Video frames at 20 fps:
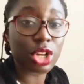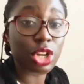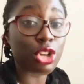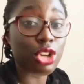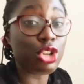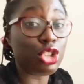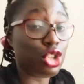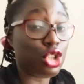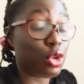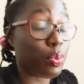
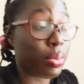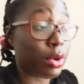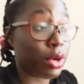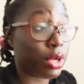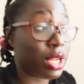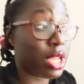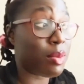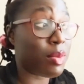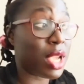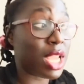Could you
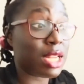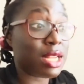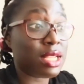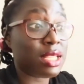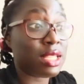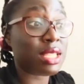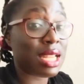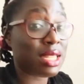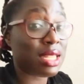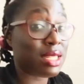put him in a
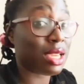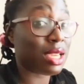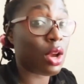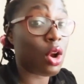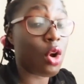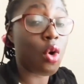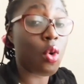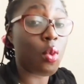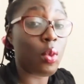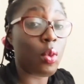
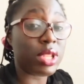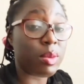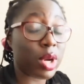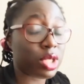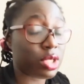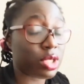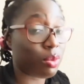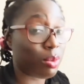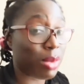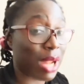setting with a
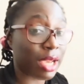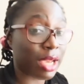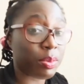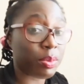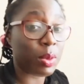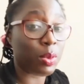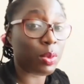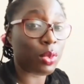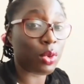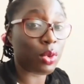bunch of black
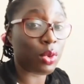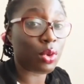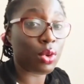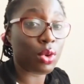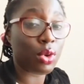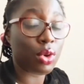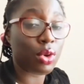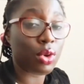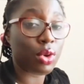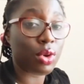people
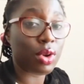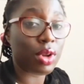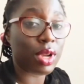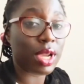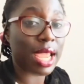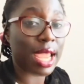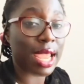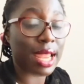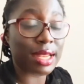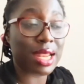
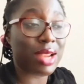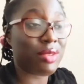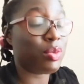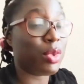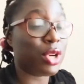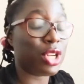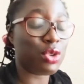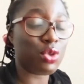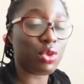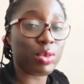and
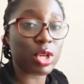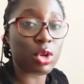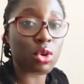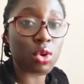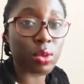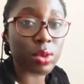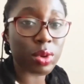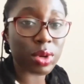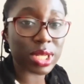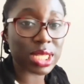everybody will be
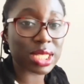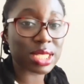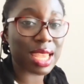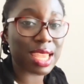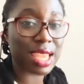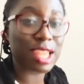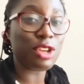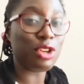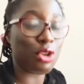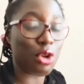cool with what they're saying?